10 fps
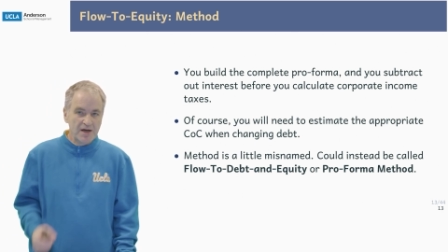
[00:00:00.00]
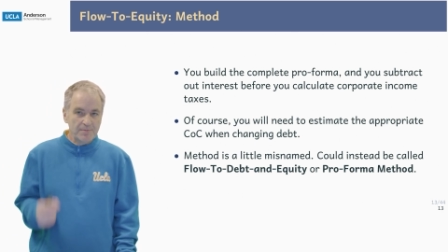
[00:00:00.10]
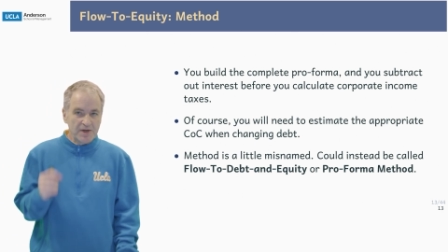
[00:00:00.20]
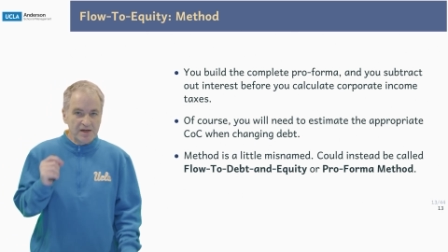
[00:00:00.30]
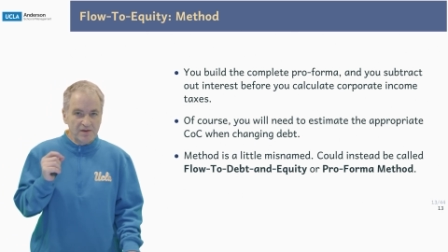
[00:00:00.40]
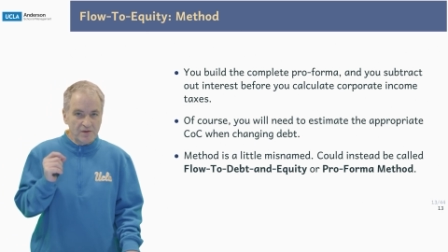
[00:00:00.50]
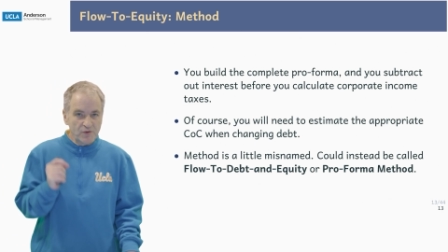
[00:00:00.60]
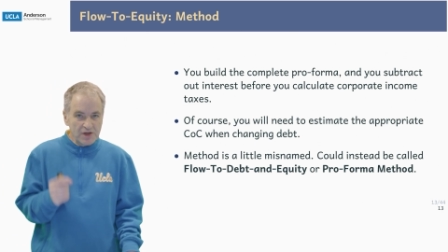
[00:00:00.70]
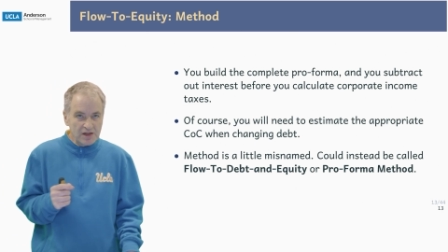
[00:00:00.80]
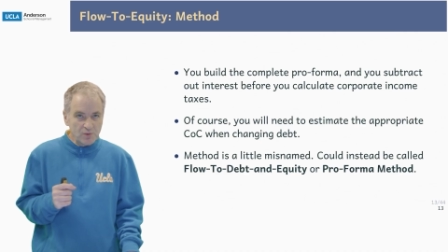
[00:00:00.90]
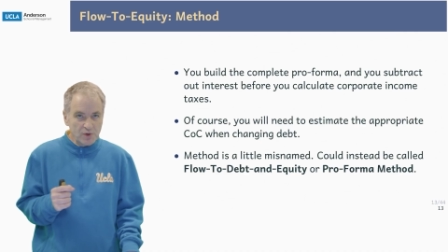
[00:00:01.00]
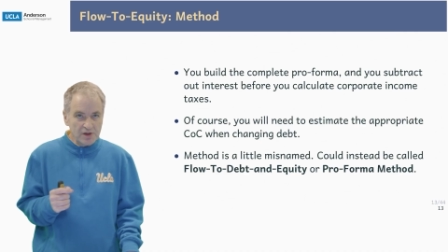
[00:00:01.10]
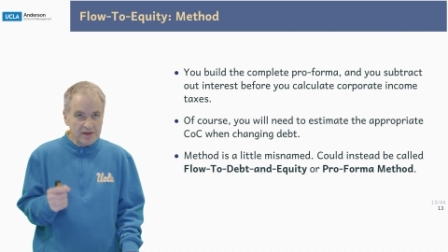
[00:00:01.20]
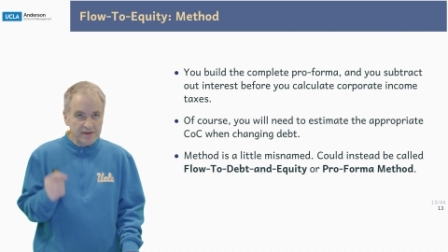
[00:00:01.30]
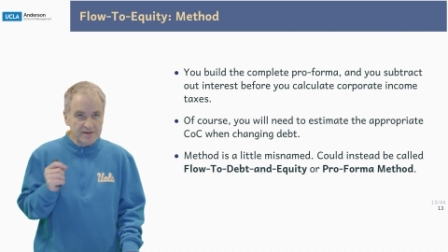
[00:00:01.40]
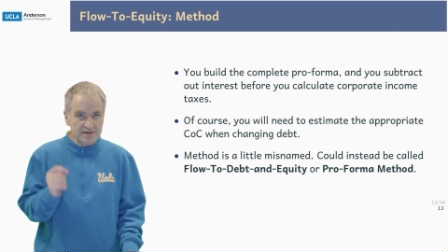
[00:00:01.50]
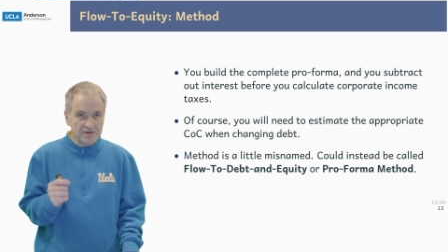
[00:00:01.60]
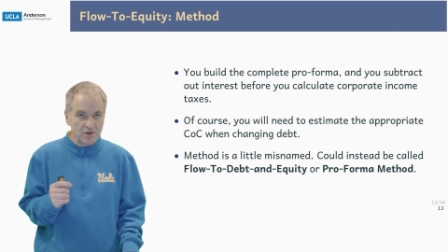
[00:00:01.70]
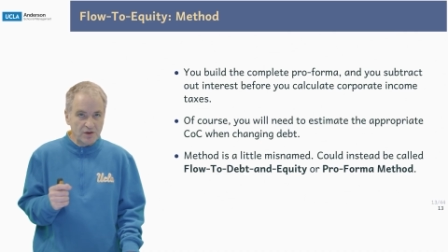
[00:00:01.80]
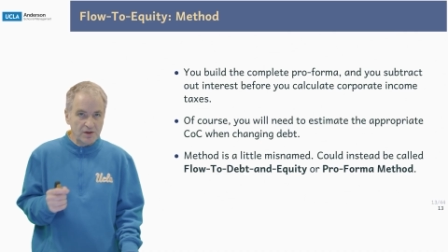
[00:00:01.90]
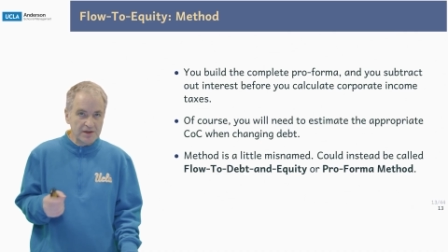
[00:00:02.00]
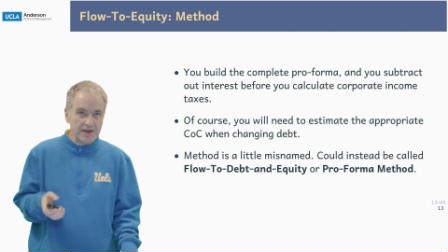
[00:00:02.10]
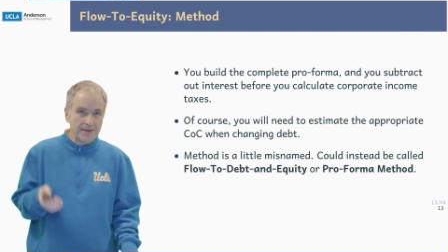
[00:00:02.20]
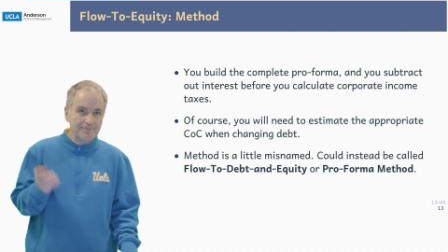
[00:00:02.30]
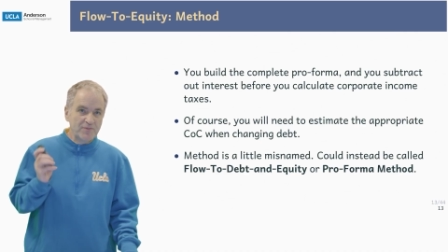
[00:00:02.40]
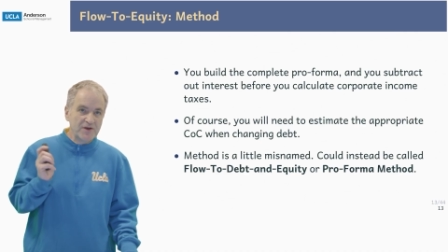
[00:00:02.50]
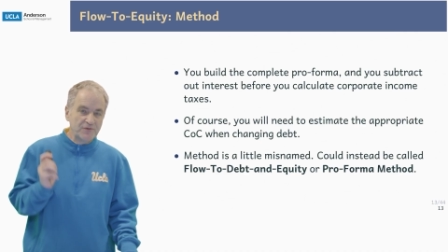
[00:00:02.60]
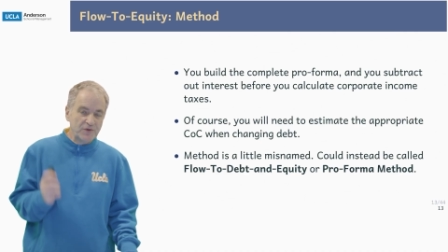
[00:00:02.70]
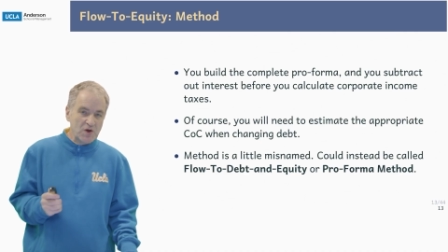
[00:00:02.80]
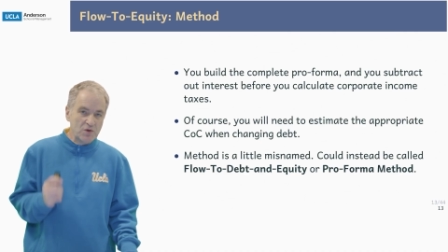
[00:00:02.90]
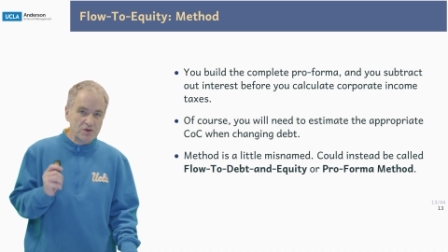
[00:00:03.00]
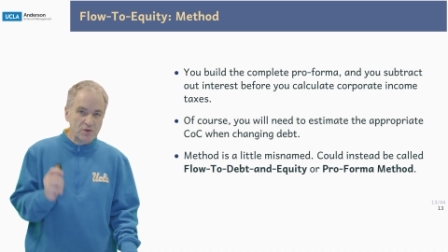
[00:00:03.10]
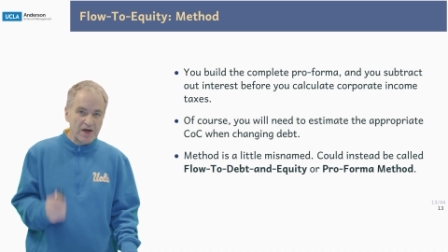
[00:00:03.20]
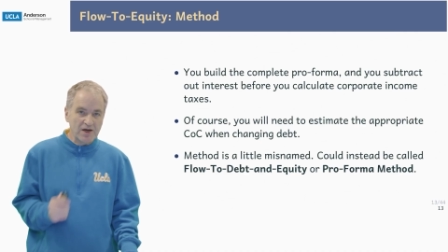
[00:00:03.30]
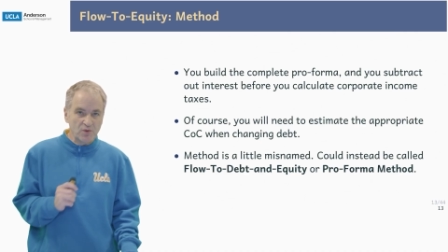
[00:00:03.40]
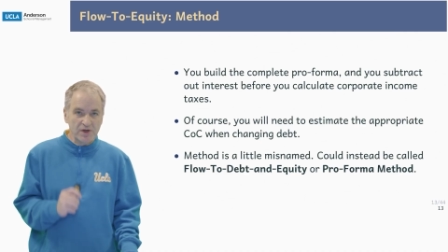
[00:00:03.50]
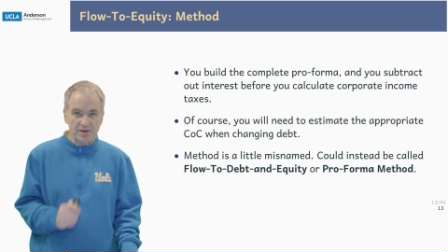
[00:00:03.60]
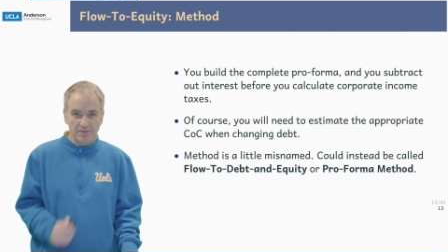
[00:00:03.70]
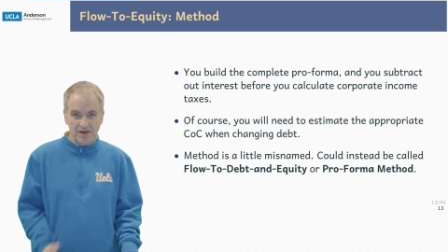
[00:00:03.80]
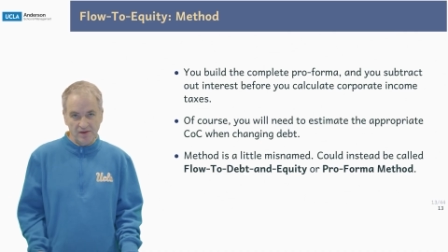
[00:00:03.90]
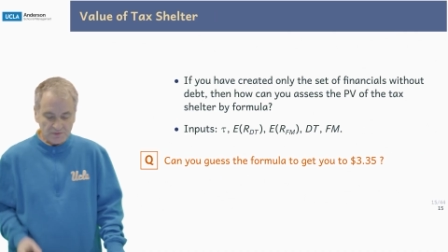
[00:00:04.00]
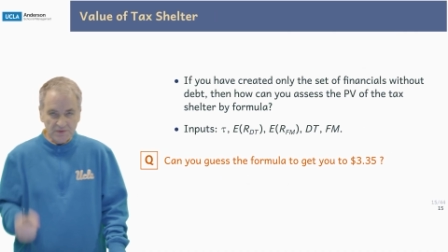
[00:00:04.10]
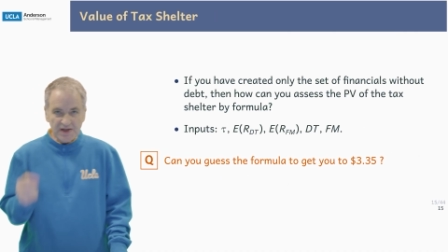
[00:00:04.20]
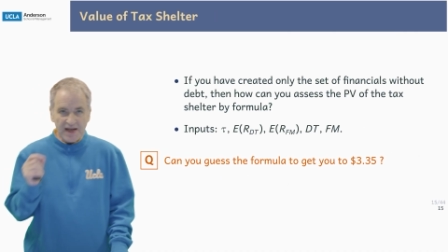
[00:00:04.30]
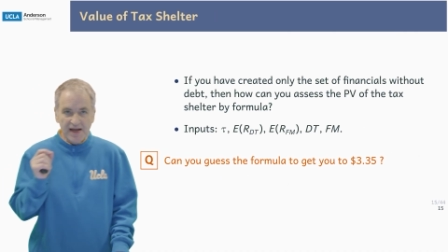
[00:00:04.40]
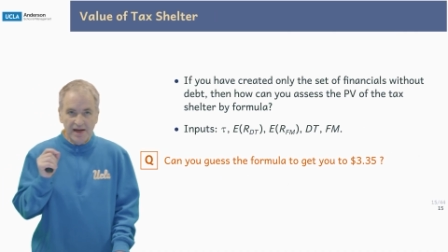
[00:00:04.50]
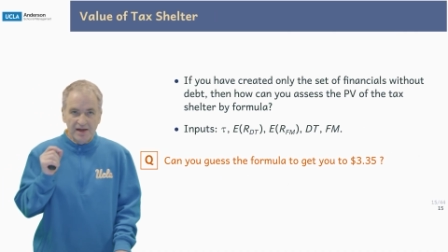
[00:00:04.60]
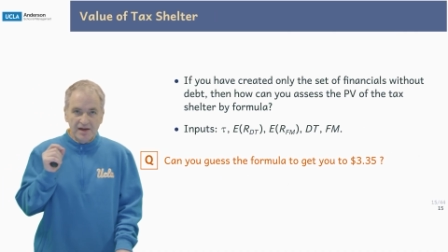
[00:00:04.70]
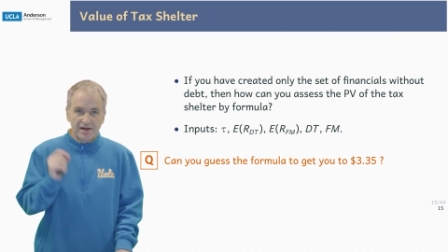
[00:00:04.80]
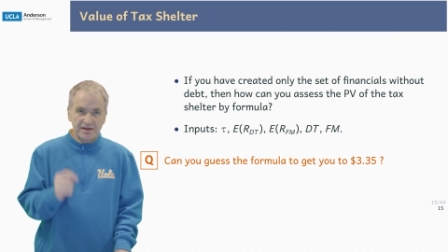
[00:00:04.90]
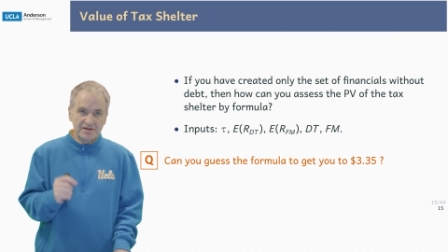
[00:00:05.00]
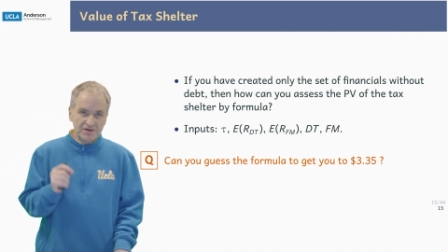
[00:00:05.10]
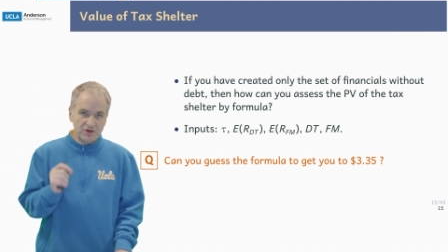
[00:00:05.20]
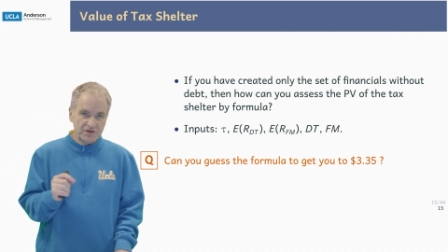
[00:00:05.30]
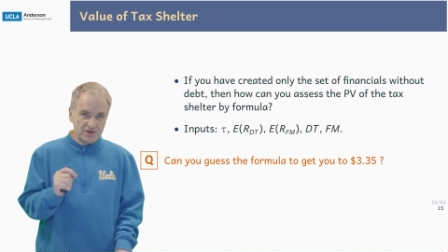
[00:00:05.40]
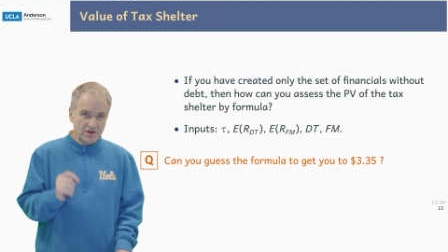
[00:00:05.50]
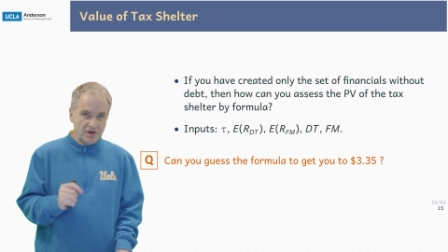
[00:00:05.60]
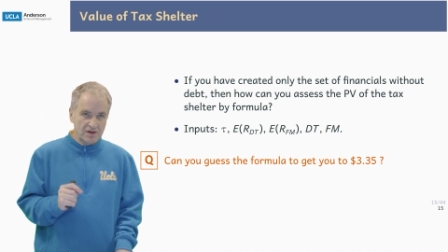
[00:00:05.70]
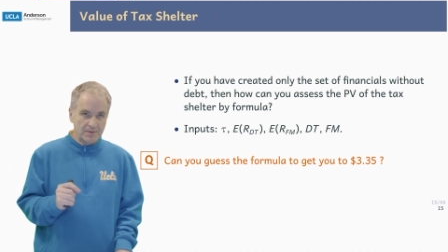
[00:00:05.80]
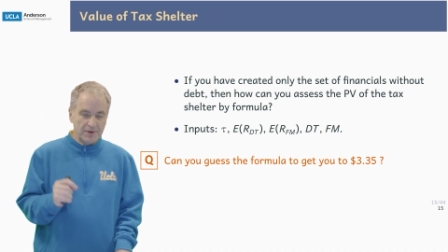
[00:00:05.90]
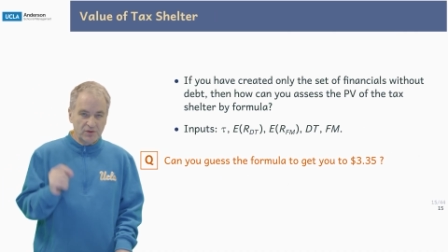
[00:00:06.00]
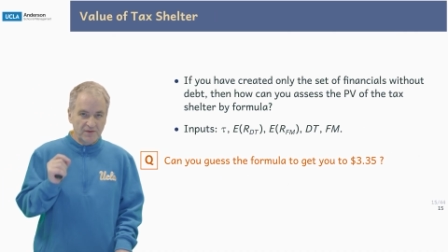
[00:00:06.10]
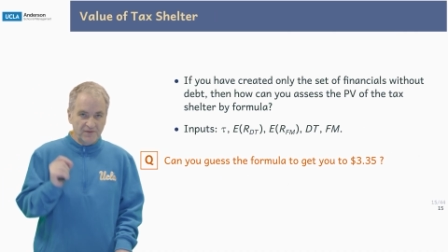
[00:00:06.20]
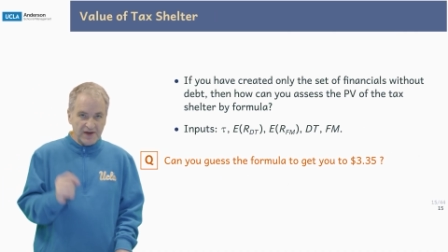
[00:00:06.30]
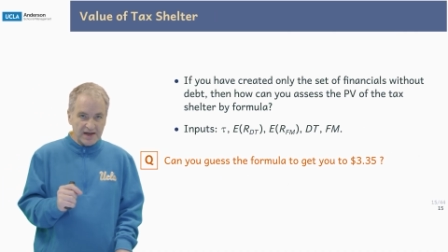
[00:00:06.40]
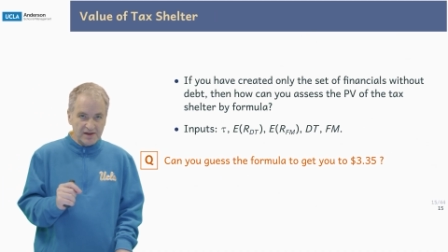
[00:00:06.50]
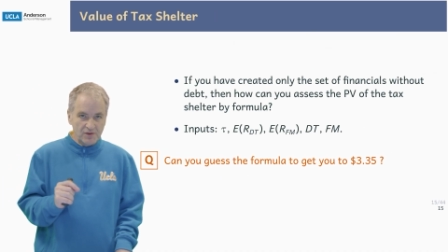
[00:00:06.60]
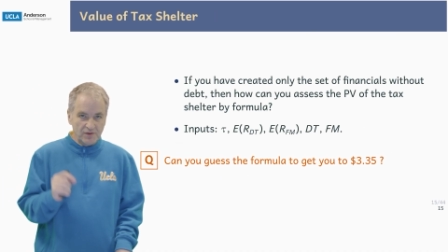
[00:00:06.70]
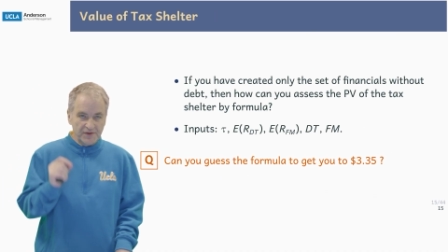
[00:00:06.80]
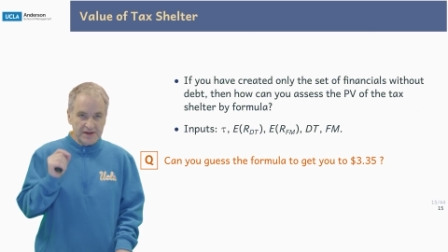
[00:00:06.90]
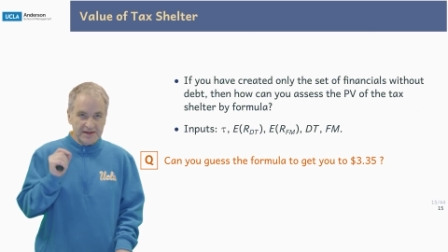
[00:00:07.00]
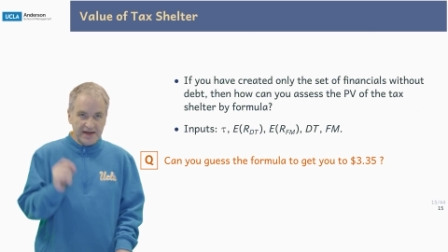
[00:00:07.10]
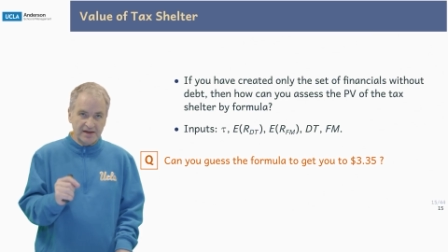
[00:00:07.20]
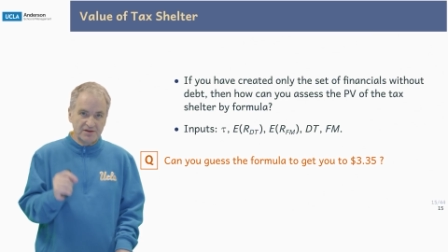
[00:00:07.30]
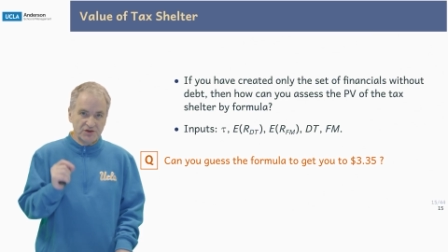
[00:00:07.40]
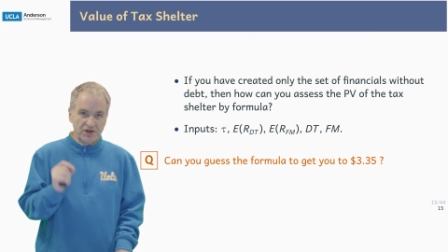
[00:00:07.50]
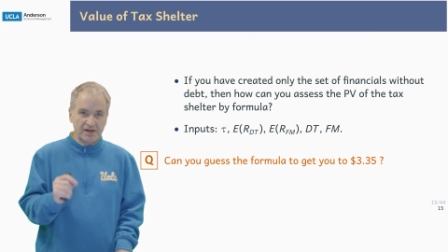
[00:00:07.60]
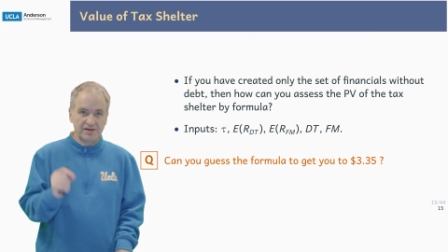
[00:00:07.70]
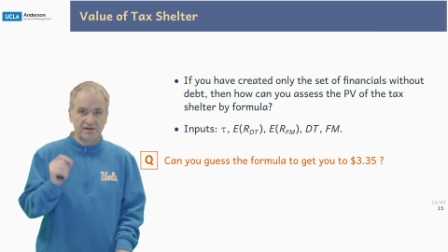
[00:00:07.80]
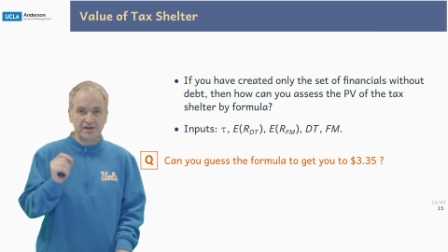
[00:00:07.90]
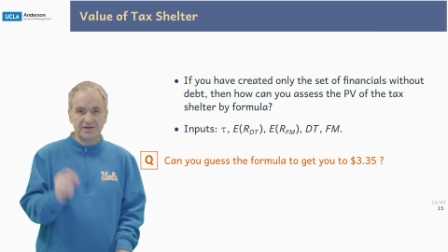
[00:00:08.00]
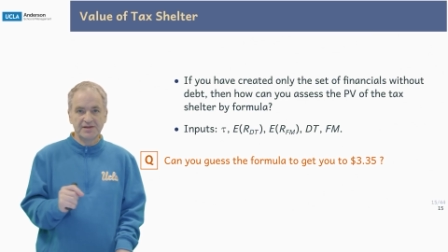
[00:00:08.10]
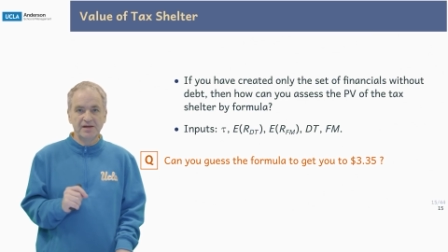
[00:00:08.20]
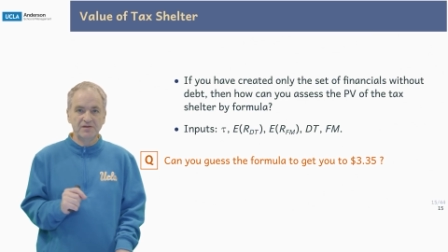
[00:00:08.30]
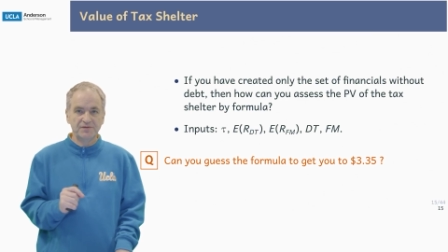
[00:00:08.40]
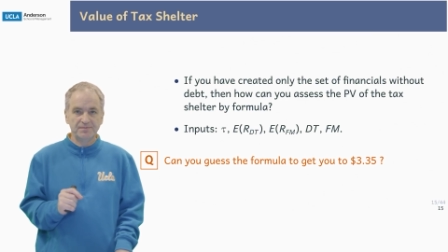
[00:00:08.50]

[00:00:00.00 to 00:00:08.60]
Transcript: But in the real world, this is called the flow to equity method. Let's just talk about the value of the tax shelter itself.